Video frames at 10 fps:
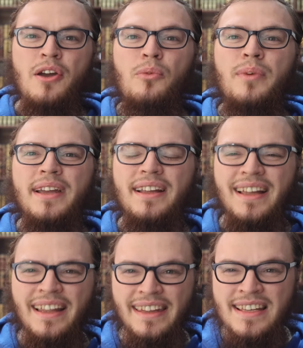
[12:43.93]

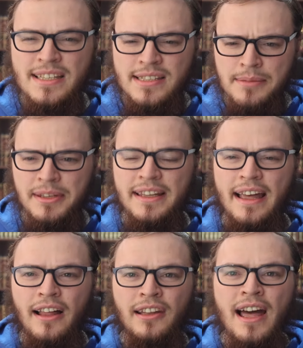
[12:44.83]
And this is something
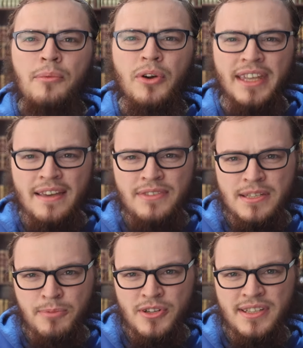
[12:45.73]
that Allah will give
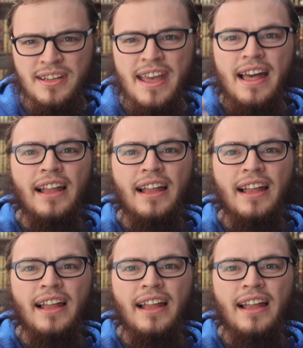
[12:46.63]
this person